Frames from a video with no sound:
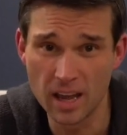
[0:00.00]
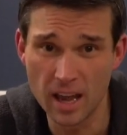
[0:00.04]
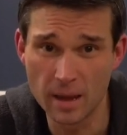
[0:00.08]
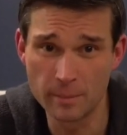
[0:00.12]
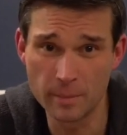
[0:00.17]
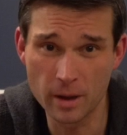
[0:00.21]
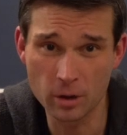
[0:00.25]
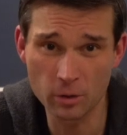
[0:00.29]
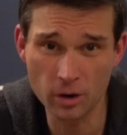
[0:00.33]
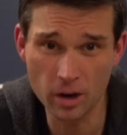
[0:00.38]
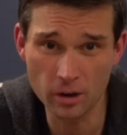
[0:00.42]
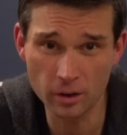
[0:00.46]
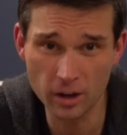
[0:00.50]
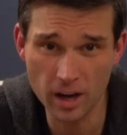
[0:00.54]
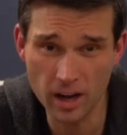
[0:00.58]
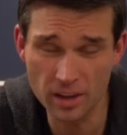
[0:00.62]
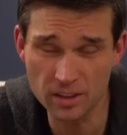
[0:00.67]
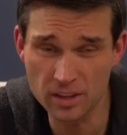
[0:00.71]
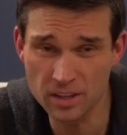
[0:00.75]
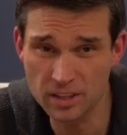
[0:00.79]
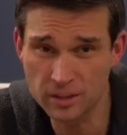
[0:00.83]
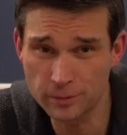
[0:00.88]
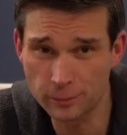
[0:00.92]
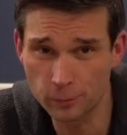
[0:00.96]
And McGregor
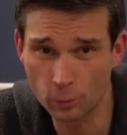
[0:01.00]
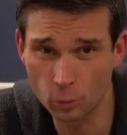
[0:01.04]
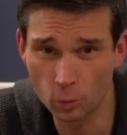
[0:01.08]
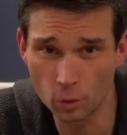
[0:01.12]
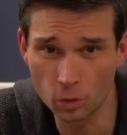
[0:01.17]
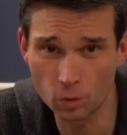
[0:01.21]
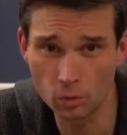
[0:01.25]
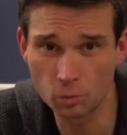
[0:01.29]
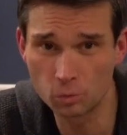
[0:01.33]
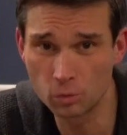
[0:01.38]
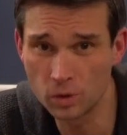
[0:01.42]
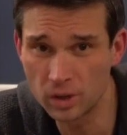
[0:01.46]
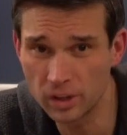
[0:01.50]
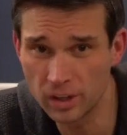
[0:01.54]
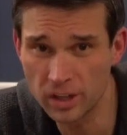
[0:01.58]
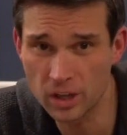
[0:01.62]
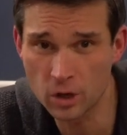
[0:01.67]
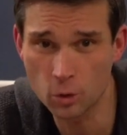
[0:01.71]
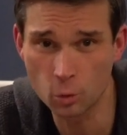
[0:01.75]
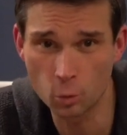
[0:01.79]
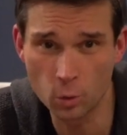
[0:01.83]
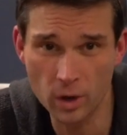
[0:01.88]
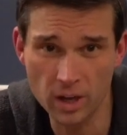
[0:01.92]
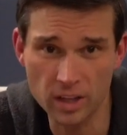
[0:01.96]
had these 4 really
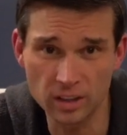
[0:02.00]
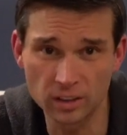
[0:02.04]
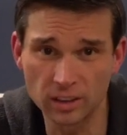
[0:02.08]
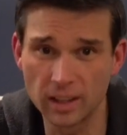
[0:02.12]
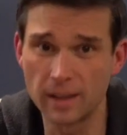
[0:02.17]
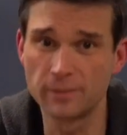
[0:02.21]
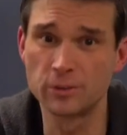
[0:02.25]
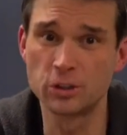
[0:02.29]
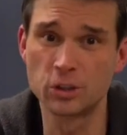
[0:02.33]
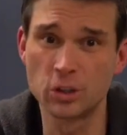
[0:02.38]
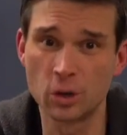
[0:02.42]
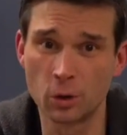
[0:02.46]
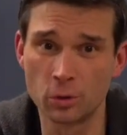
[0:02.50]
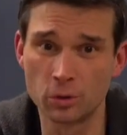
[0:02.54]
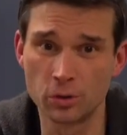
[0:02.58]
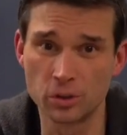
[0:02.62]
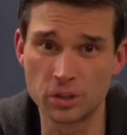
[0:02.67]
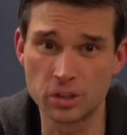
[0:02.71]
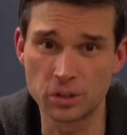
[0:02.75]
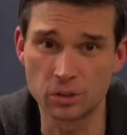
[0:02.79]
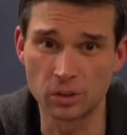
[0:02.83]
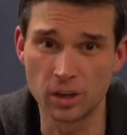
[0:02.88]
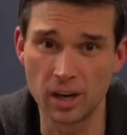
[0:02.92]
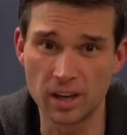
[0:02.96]
quick left
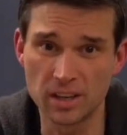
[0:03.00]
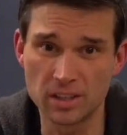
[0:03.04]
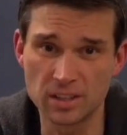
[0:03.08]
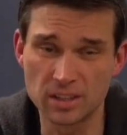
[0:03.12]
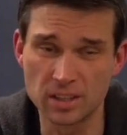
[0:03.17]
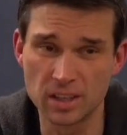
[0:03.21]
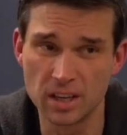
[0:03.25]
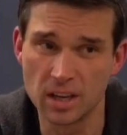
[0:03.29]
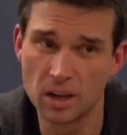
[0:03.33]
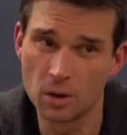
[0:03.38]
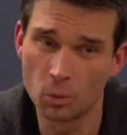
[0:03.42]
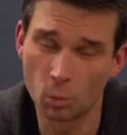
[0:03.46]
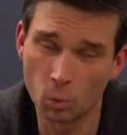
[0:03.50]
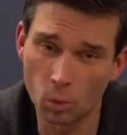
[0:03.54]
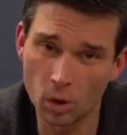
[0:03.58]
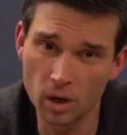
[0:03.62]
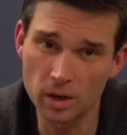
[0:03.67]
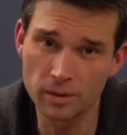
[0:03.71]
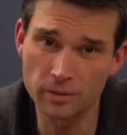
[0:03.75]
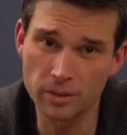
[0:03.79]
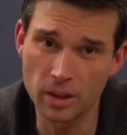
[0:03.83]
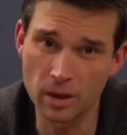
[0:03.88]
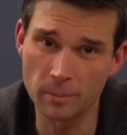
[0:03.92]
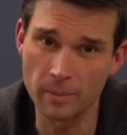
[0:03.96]
shoulder strikes.
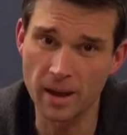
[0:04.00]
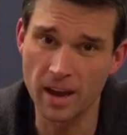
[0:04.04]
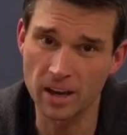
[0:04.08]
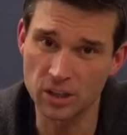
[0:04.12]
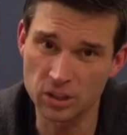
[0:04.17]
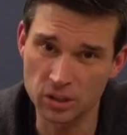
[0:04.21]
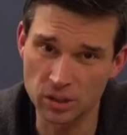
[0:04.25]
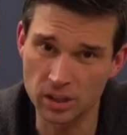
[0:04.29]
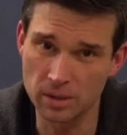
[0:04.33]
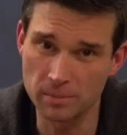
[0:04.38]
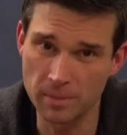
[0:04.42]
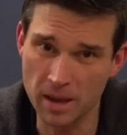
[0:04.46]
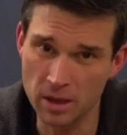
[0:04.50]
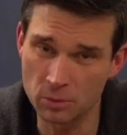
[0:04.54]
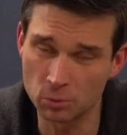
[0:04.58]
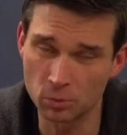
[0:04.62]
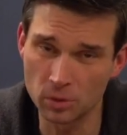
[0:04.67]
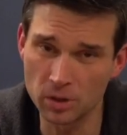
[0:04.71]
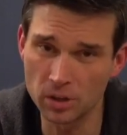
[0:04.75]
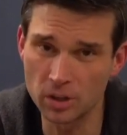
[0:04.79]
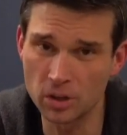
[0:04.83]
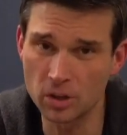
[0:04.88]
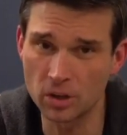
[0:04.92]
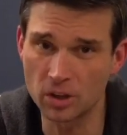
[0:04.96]
One of them actually made
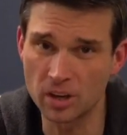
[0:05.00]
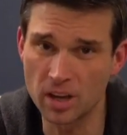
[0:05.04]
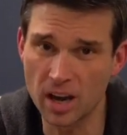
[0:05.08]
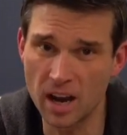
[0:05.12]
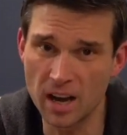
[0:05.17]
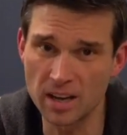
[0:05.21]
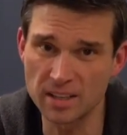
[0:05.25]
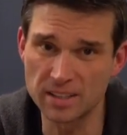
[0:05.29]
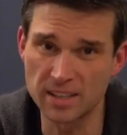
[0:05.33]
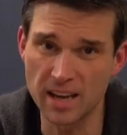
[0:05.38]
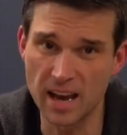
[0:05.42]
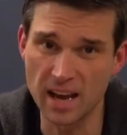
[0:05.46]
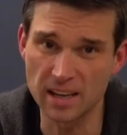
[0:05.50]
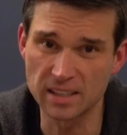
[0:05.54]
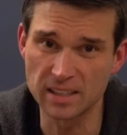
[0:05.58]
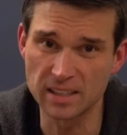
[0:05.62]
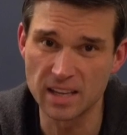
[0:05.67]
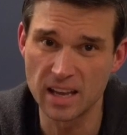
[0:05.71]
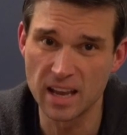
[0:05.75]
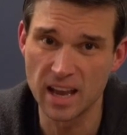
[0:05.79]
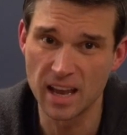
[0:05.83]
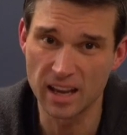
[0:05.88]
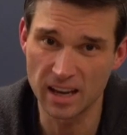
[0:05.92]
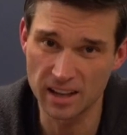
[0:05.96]
really good contact,
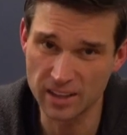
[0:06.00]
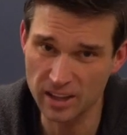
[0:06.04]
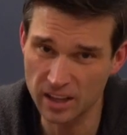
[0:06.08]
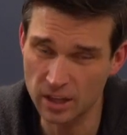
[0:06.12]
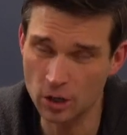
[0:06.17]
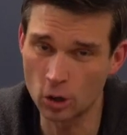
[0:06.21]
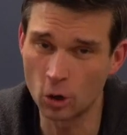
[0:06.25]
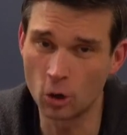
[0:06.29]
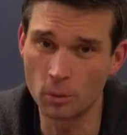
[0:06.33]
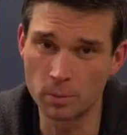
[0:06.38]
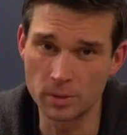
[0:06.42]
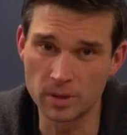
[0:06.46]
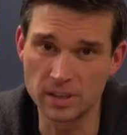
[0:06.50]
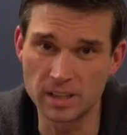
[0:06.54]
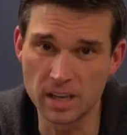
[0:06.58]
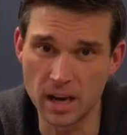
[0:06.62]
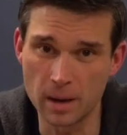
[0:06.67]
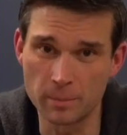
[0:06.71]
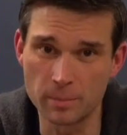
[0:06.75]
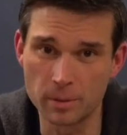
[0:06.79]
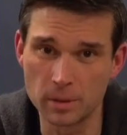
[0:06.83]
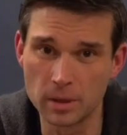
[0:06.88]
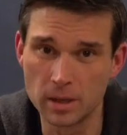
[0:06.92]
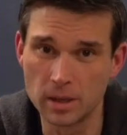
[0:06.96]
and I think it opened
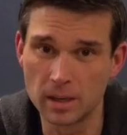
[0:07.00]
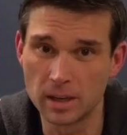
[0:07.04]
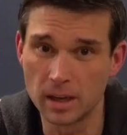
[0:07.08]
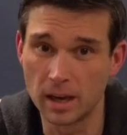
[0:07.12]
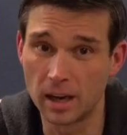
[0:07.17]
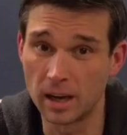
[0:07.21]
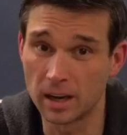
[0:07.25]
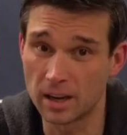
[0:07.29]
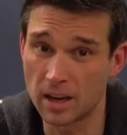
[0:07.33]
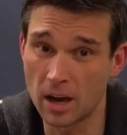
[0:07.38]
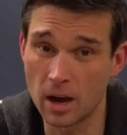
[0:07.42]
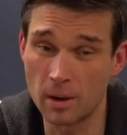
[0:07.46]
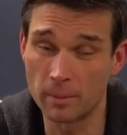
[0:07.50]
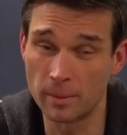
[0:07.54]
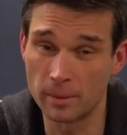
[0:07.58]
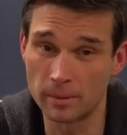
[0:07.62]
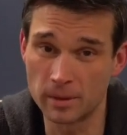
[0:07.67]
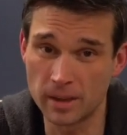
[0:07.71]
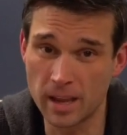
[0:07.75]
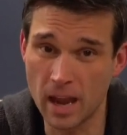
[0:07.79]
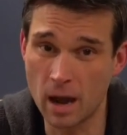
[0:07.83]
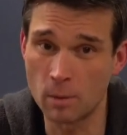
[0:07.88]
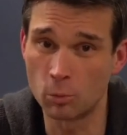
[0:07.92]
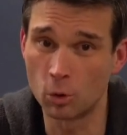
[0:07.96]
up
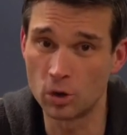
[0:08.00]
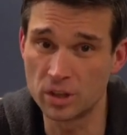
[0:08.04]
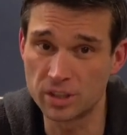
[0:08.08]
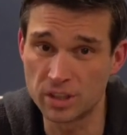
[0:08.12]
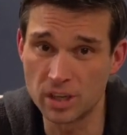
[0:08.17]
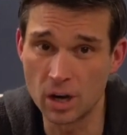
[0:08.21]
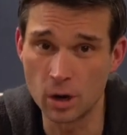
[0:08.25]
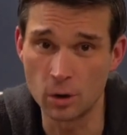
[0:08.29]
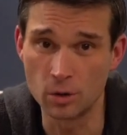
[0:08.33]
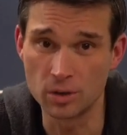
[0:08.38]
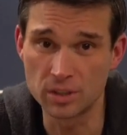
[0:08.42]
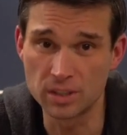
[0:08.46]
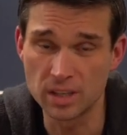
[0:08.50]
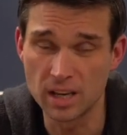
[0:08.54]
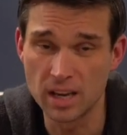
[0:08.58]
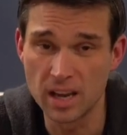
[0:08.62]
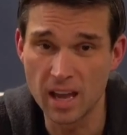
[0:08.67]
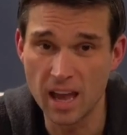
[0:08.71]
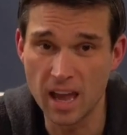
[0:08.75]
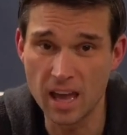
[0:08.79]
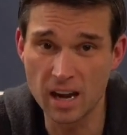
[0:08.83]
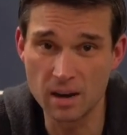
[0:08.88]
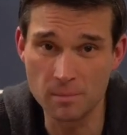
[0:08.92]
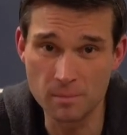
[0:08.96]
Cowboy's nose,
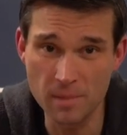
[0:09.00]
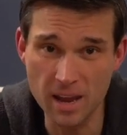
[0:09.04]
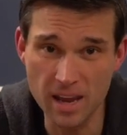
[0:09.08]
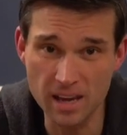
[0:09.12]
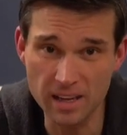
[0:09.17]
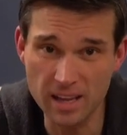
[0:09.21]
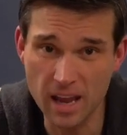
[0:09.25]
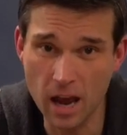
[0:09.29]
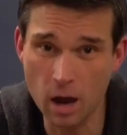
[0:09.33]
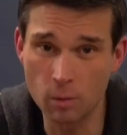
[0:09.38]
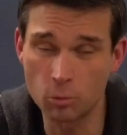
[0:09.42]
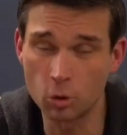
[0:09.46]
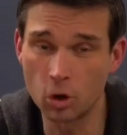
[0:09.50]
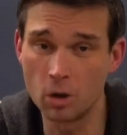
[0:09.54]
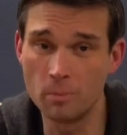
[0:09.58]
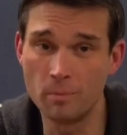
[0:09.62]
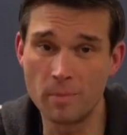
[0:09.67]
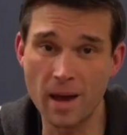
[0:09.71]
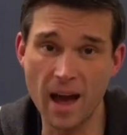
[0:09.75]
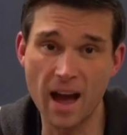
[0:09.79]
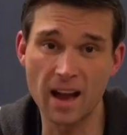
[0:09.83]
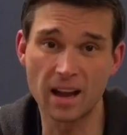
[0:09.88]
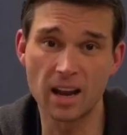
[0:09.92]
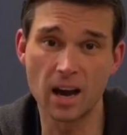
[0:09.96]
and it made Cowboy
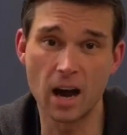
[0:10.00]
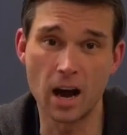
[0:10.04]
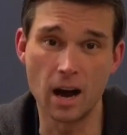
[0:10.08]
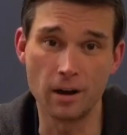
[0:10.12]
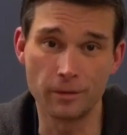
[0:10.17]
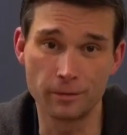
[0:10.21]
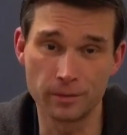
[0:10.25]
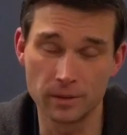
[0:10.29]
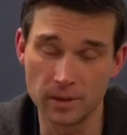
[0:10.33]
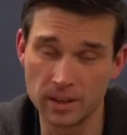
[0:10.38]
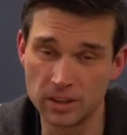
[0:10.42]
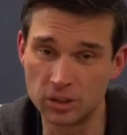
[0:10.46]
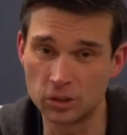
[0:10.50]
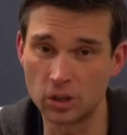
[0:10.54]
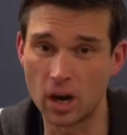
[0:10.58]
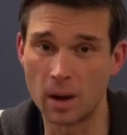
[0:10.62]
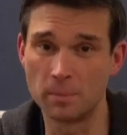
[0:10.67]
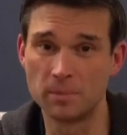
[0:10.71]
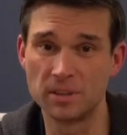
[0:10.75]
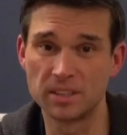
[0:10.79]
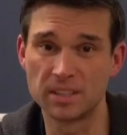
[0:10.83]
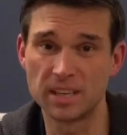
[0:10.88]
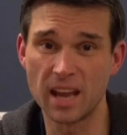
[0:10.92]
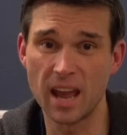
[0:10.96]
back off.
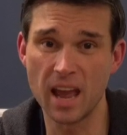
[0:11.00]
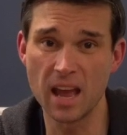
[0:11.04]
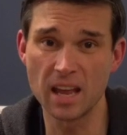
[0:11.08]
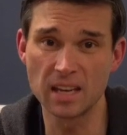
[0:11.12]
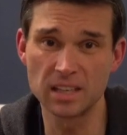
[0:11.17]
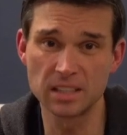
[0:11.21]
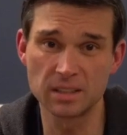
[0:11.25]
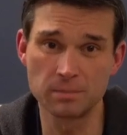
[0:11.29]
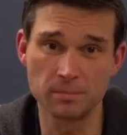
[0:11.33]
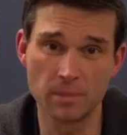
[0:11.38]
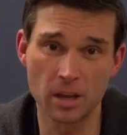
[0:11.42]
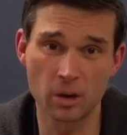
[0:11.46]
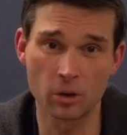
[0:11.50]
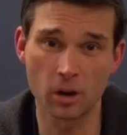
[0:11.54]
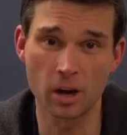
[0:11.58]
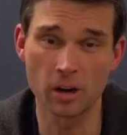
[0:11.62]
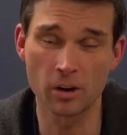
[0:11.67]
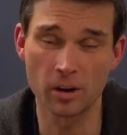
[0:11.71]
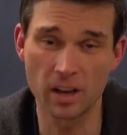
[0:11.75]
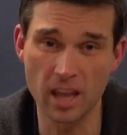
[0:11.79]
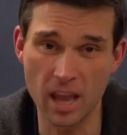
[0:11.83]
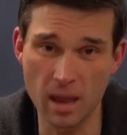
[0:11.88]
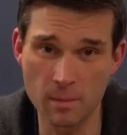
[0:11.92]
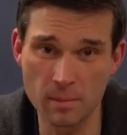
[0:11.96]
Dropped his hands,
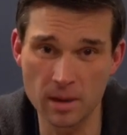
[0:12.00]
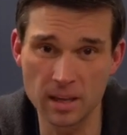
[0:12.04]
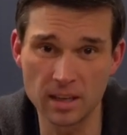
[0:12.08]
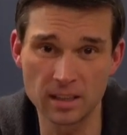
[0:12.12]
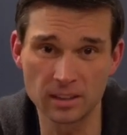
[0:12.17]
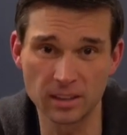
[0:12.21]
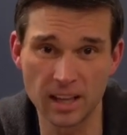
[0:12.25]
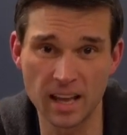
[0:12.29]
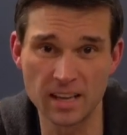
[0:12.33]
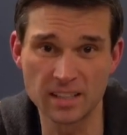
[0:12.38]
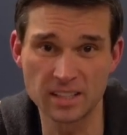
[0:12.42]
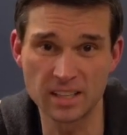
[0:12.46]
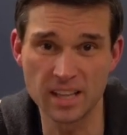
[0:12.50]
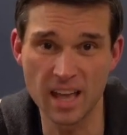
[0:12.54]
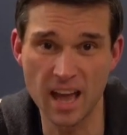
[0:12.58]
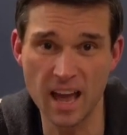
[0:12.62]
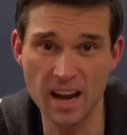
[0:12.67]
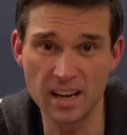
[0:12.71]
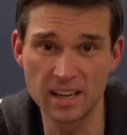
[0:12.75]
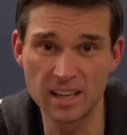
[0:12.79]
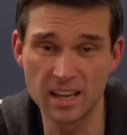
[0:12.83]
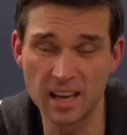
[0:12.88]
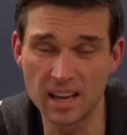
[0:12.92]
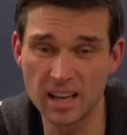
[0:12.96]
McGregor came in, landed the
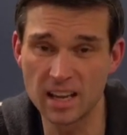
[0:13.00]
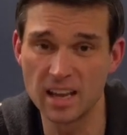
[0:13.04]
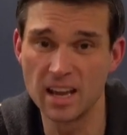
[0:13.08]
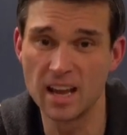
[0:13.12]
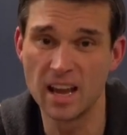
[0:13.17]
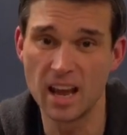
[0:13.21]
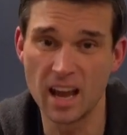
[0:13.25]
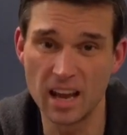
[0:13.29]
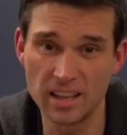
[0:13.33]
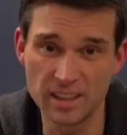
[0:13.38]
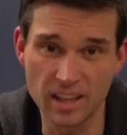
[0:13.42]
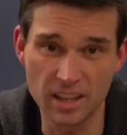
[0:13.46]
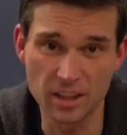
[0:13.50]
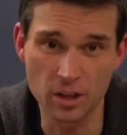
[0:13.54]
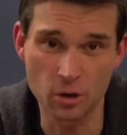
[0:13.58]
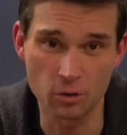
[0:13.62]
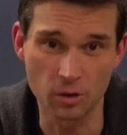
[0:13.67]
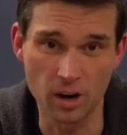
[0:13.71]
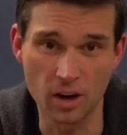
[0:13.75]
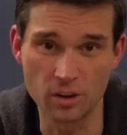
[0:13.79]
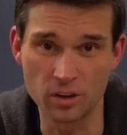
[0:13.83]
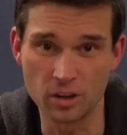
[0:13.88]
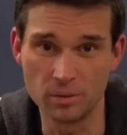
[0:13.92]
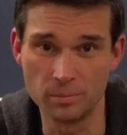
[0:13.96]
head kick, and then the
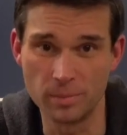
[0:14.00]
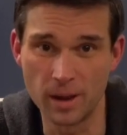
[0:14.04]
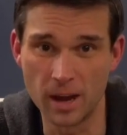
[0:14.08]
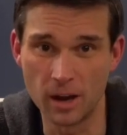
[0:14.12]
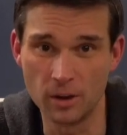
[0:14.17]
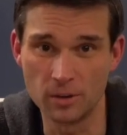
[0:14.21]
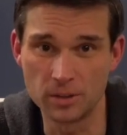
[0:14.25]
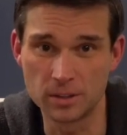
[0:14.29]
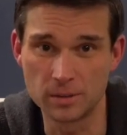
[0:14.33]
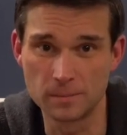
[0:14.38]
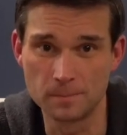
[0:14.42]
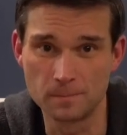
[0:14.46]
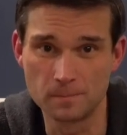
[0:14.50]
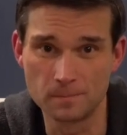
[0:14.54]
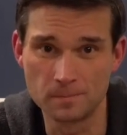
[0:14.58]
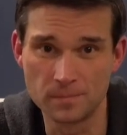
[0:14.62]
ground and pound.